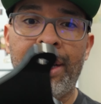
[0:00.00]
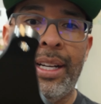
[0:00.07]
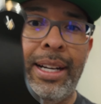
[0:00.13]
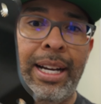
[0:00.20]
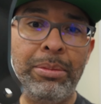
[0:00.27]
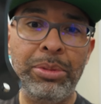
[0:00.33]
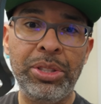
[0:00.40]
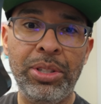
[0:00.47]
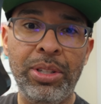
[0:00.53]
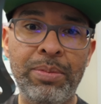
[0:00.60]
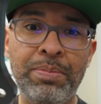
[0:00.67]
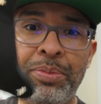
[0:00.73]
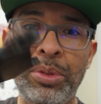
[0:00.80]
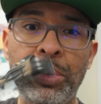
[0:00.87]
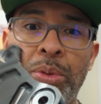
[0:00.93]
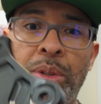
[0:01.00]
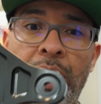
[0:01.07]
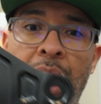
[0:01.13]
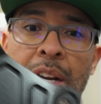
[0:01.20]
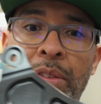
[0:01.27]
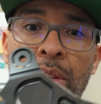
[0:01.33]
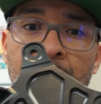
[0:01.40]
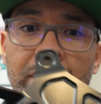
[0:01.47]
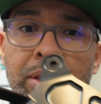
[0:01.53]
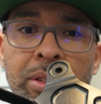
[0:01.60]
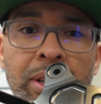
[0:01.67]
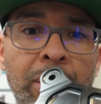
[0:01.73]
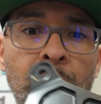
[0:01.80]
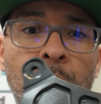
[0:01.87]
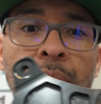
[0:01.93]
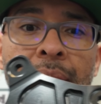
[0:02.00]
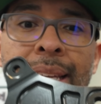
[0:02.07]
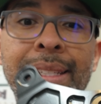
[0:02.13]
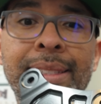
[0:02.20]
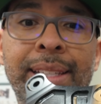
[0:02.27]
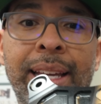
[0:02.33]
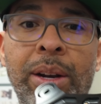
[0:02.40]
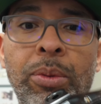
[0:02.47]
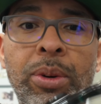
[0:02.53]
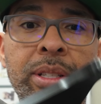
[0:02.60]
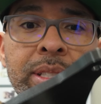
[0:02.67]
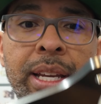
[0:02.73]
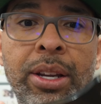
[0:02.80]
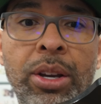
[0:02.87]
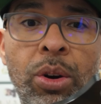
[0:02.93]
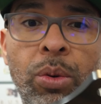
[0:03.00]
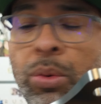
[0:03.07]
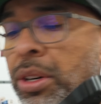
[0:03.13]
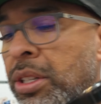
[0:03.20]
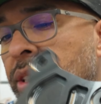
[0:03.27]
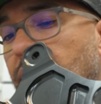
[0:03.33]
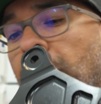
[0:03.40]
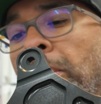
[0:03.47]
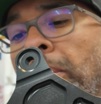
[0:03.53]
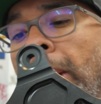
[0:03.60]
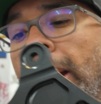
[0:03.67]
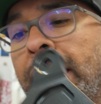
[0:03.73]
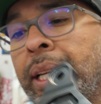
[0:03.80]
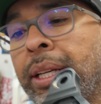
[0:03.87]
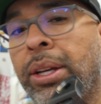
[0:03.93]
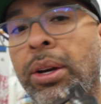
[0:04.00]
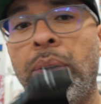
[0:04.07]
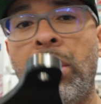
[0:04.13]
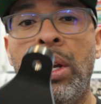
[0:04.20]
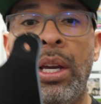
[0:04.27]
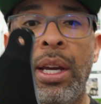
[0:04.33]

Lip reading: I'm sure to a lot of you that you're like, what is that? Where does that go? Where does that bracket go?